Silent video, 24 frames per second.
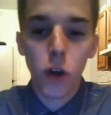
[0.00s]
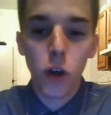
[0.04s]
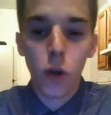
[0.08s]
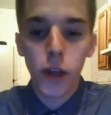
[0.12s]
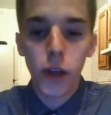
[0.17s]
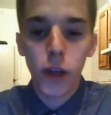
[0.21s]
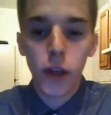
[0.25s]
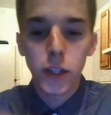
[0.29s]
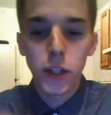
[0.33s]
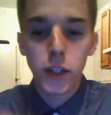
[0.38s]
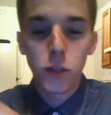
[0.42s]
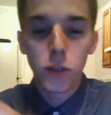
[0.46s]

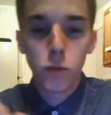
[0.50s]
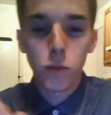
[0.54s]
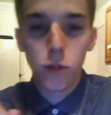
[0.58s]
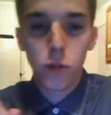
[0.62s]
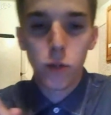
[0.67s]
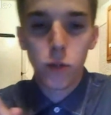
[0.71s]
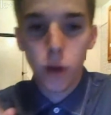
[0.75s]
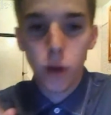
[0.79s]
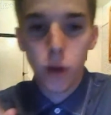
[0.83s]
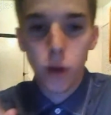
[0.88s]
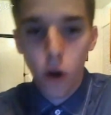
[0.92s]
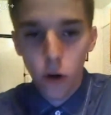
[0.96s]
that
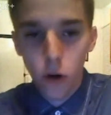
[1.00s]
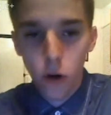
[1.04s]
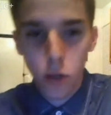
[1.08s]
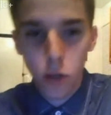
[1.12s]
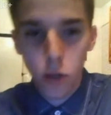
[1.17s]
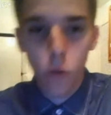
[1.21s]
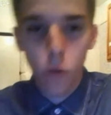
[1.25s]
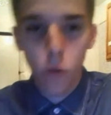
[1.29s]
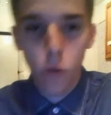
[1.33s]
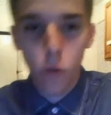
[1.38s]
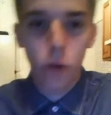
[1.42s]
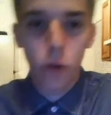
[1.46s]
the harder
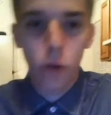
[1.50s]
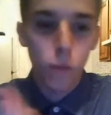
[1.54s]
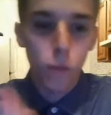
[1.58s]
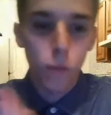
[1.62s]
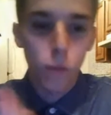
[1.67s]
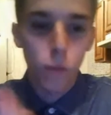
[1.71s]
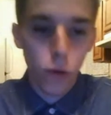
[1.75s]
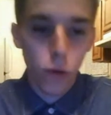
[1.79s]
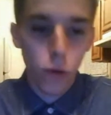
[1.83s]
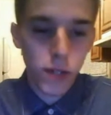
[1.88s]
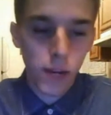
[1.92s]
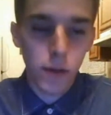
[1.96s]
you work, the
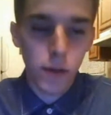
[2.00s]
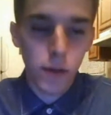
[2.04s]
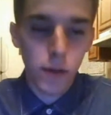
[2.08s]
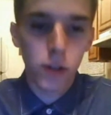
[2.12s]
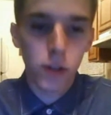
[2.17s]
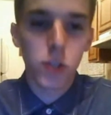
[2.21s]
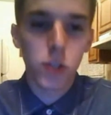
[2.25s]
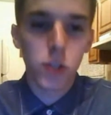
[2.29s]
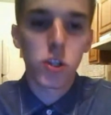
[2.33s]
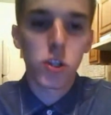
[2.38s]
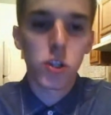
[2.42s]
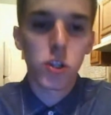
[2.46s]
more time you're
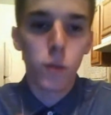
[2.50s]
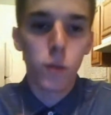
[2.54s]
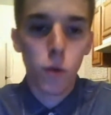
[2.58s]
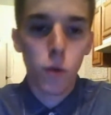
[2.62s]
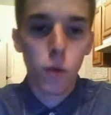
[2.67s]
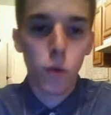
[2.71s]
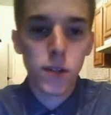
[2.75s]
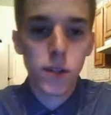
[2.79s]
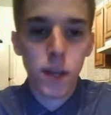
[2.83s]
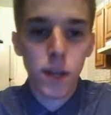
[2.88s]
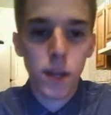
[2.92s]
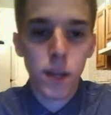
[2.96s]
in the gym, the
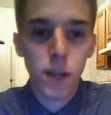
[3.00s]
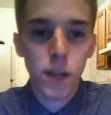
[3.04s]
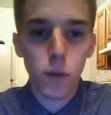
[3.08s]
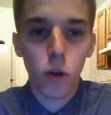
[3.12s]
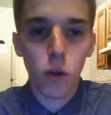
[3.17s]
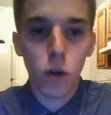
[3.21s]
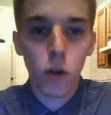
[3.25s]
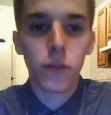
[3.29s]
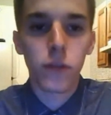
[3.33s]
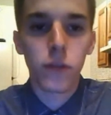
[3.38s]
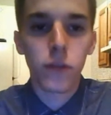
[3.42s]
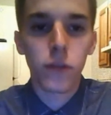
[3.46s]
more time you're
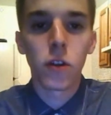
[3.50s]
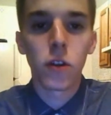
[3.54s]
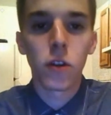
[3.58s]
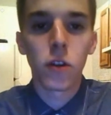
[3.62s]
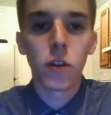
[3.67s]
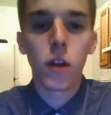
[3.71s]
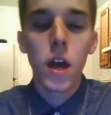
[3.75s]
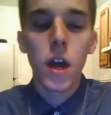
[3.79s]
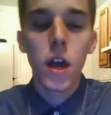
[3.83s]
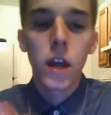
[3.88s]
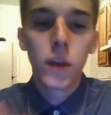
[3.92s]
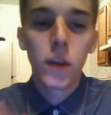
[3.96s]
on the
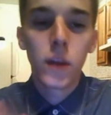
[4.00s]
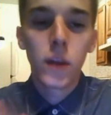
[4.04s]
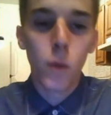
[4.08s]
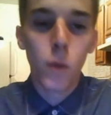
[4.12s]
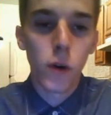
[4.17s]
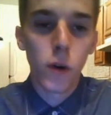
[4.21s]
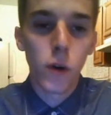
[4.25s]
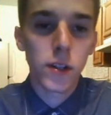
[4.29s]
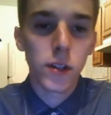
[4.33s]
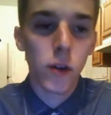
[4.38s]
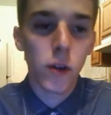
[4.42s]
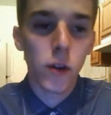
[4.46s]
field, the
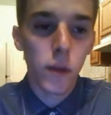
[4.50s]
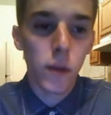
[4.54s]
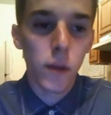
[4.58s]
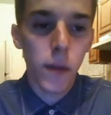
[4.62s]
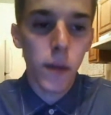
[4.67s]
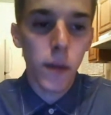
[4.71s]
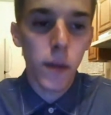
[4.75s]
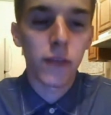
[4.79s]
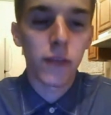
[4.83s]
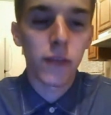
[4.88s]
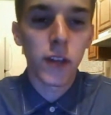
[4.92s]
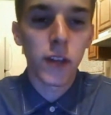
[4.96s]
more it's going to
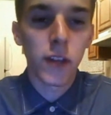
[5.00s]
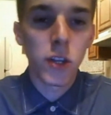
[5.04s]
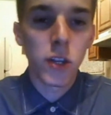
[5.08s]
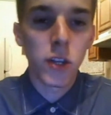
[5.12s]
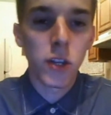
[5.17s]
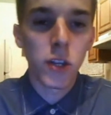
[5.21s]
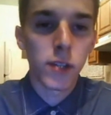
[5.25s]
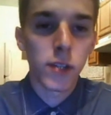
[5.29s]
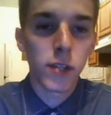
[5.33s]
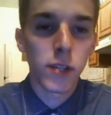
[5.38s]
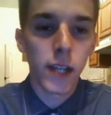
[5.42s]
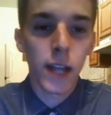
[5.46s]
benefit
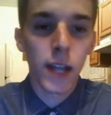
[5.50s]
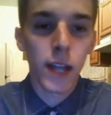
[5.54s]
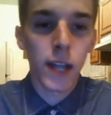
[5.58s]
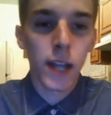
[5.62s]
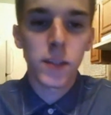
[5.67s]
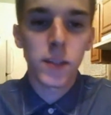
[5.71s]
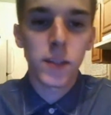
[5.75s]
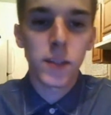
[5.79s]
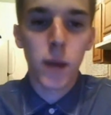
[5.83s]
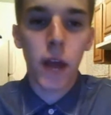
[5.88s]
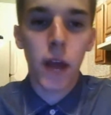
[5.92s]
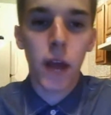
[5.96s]
you to
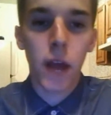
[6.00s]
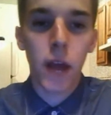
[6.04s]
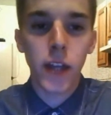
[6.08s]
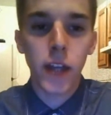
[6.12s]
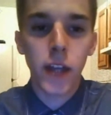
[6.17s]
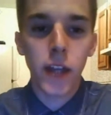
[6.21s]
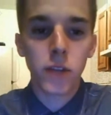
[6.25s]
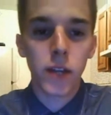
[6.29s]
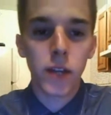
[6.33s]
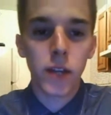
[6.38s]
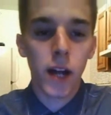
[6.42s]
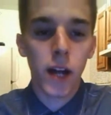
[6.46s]
get the spot
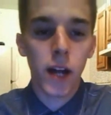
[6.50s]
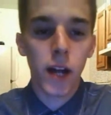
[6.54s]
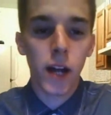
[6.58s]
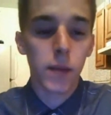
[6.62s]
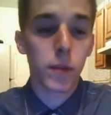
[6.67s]
that you need.